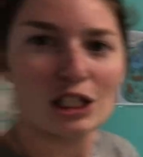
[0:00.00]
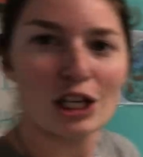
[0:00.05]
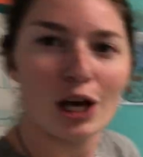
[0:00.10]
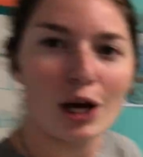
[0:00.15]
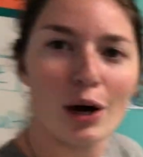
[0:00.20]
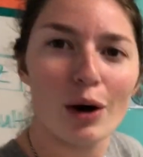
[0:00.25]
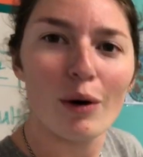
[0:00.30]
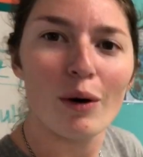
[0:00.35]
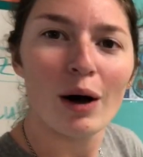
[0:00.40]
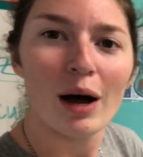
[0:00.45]

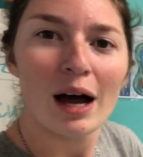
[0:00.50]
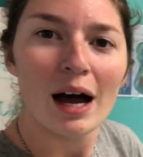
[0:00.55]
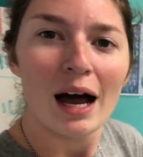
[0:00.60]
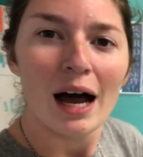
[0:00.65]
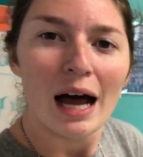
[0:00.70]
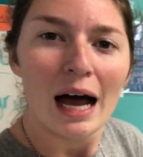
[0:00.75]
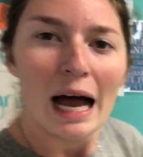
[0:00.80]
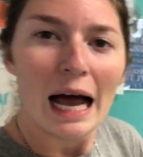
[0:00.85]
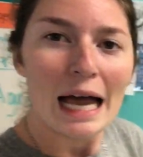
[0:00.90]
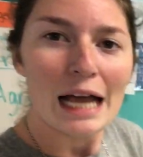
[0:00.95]
So
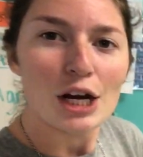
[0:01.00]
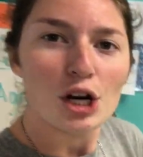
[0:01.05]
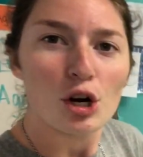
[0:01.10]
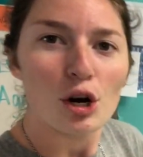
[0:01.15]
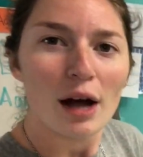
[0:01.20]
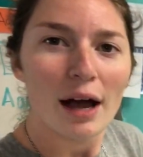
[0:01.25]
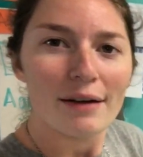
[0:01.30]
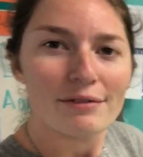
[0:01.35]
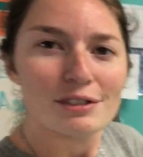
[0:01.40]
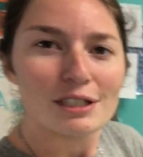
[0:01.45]
I
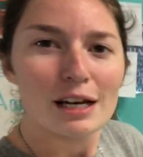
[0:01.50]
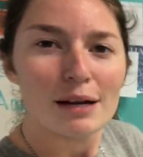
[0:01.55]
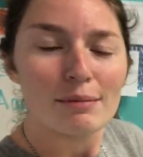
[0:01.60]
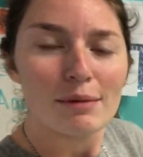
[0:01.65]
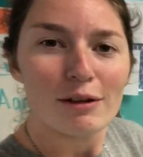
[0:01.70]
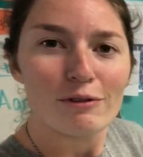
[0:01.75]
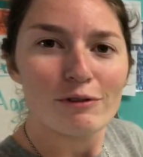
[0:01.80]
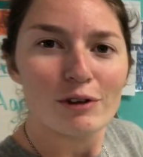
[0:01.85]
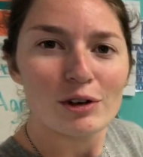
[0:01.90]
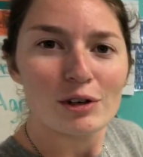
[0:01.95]
crafted up
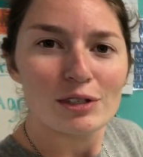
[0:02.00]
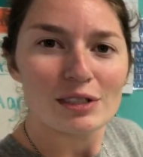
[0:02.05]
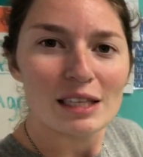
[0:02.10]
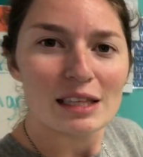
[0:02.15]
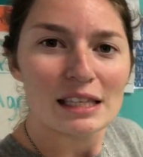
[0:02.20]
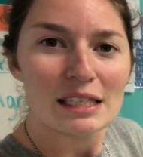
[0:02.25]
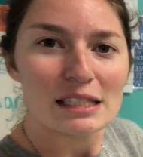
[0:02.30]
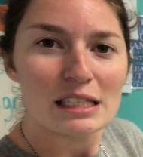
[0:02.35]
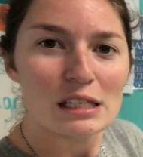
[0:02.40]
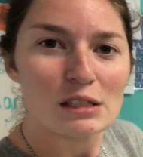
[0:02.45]
my
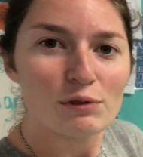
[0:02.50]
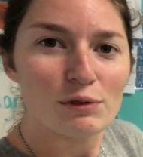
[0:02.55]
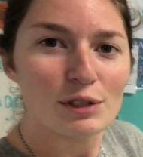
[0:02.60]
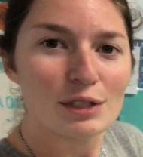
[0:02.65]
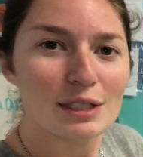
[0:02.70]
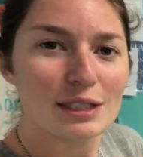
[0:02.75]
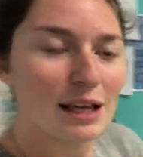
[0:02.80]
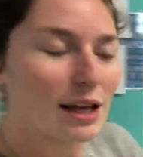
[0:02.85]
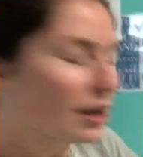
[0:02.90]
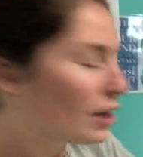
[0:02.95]
photosynthesis
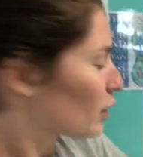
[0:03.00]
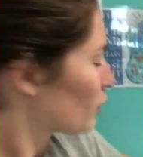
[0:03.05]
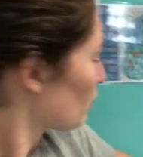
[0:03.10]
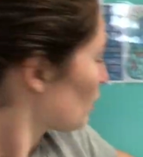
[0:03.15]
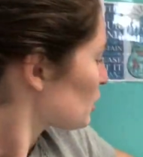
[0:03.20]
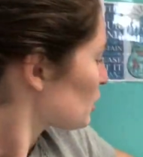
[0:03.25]
for cellular